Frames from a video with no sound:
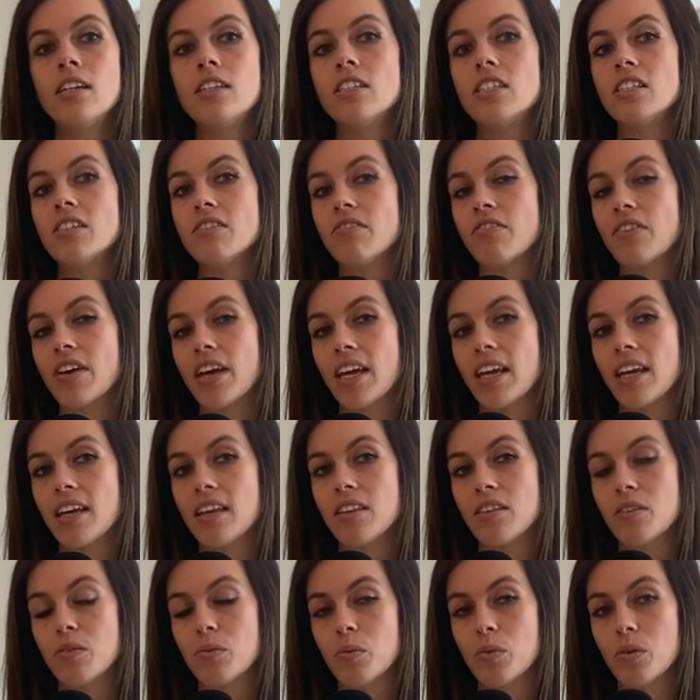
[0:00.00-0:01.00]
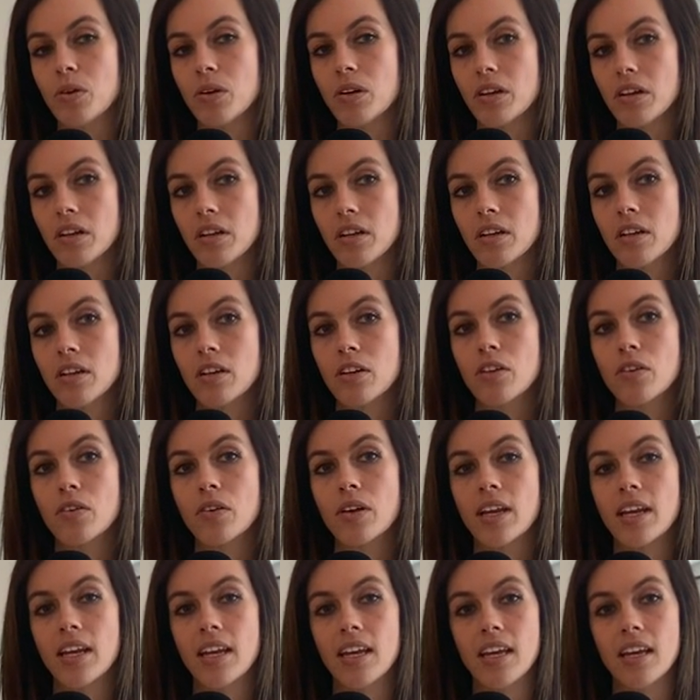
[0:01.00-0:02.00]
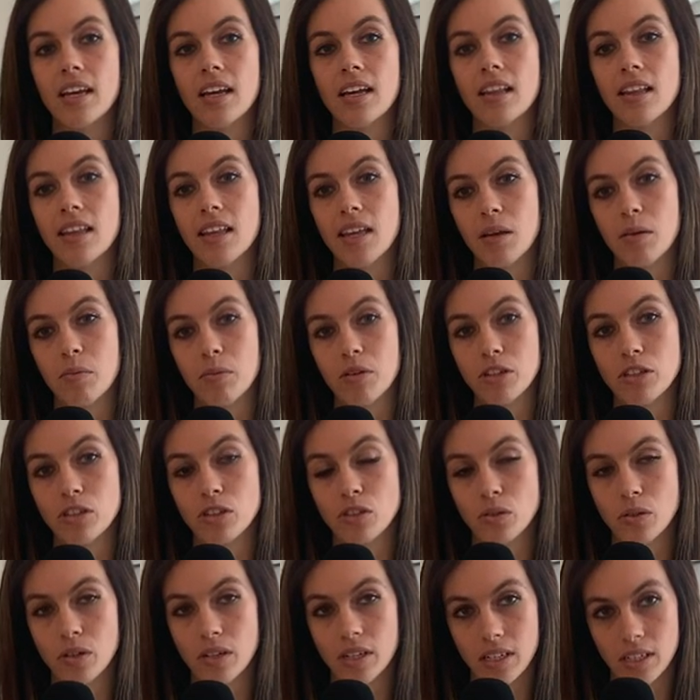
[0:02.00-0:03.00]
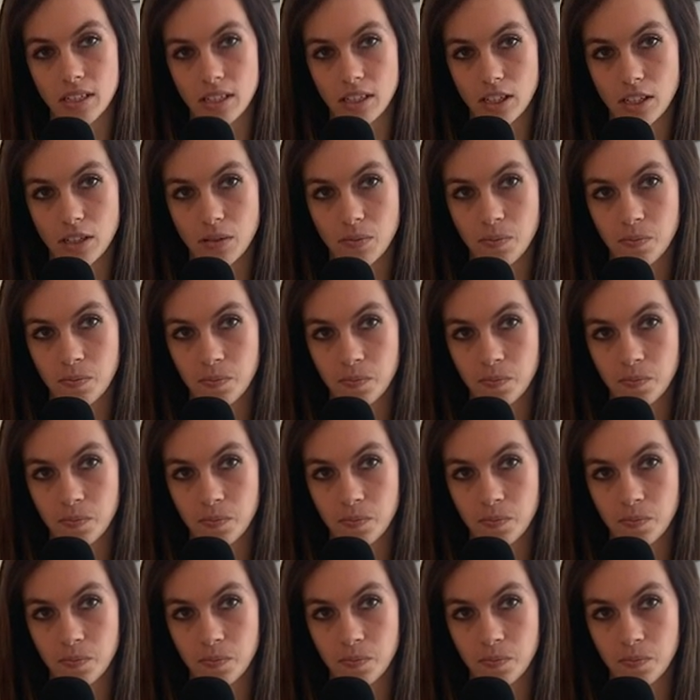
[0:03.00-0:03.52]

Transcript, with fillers: to fight in the war, creating a labor shortage.